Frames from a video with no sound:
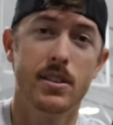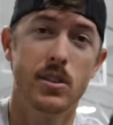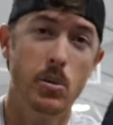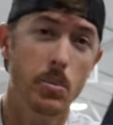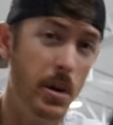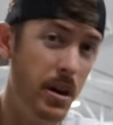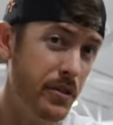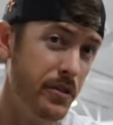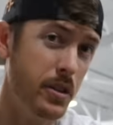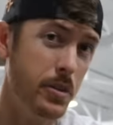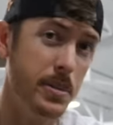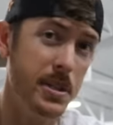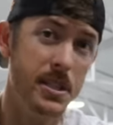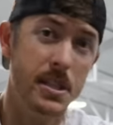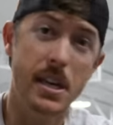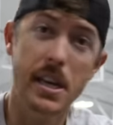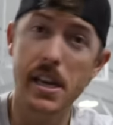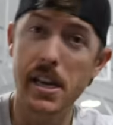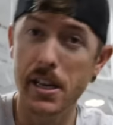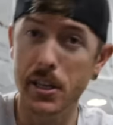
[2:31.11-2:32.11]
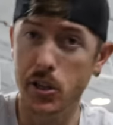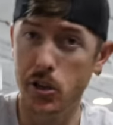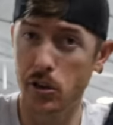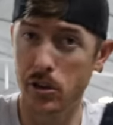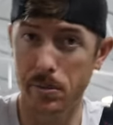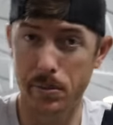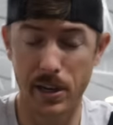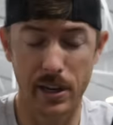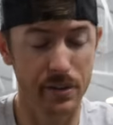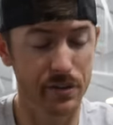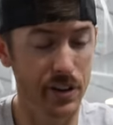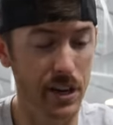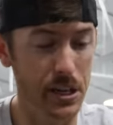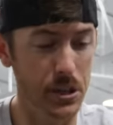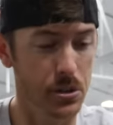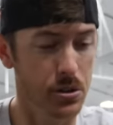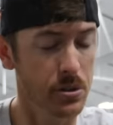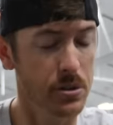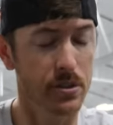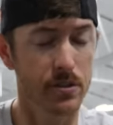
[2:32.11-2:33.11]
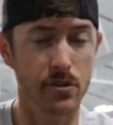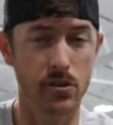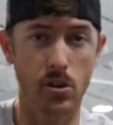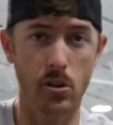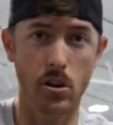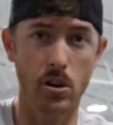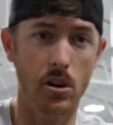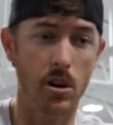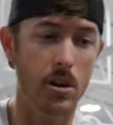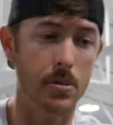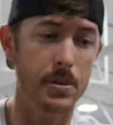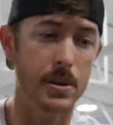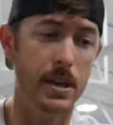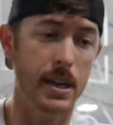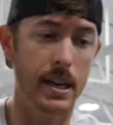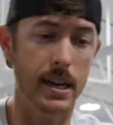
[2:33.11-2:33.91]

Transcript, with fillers: So monofilament's easier to manufacture than fluorocarbon.